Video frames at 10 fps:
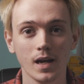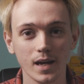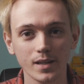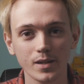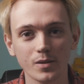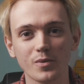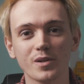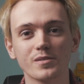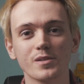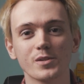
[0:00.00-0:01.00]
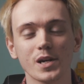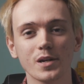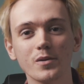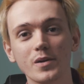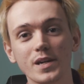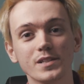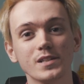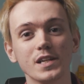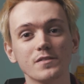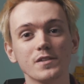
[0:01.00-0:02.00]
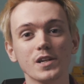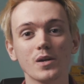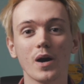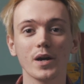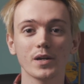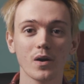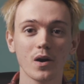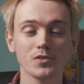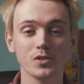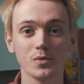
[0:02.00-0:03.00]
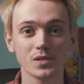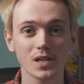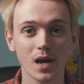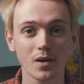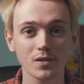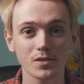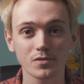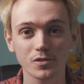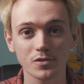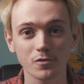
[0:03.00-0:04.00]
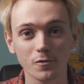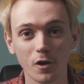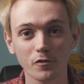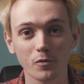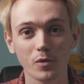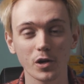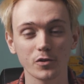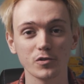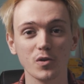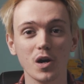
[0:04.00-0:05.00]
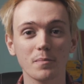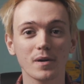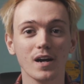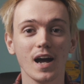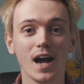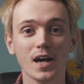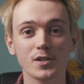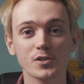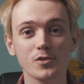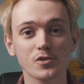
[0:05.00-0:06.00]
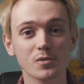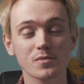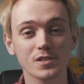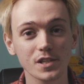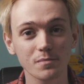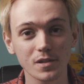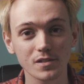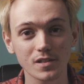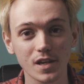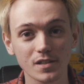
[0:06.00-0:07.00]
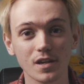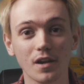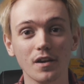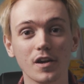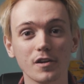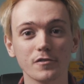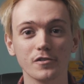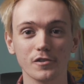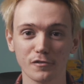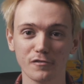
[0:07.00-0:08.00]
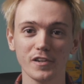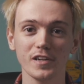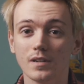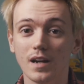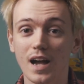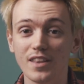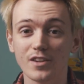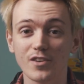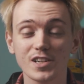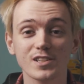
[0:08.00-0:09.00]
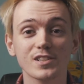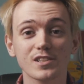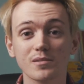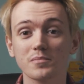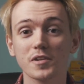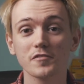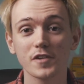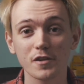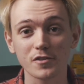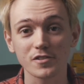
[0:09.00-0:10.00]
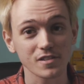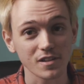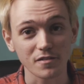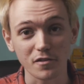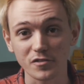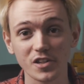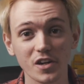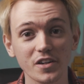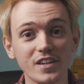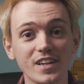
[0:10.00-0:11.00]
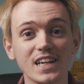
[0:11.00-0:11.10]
Hello and welcome to the channel. In today's video I go out to a town that's not so far from where I grew up and shoot some 6x6 and night photography. And they're actually some of my favourites that I've ever done